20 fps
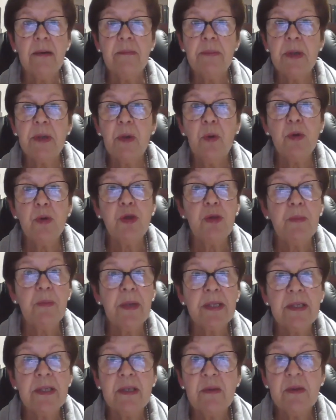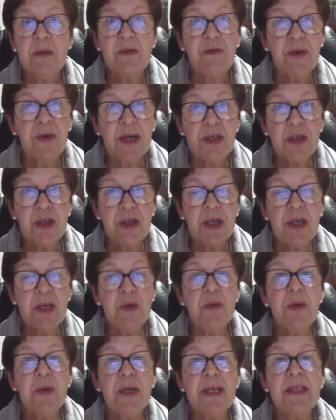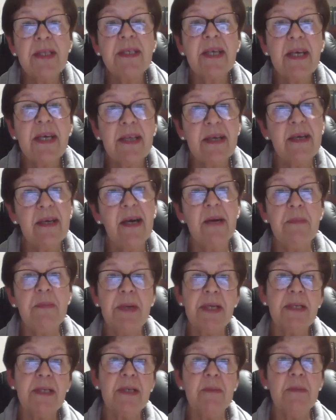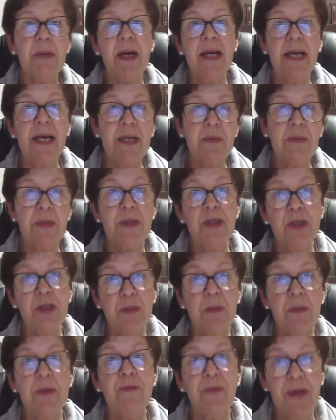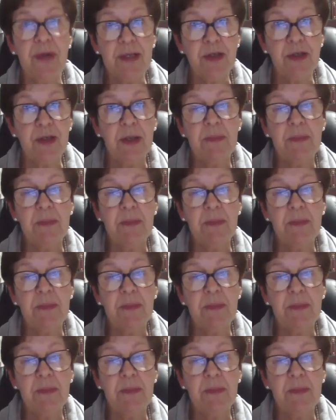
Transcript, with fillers: because you mix it with French. And who can say that I'm mixing my languages with French?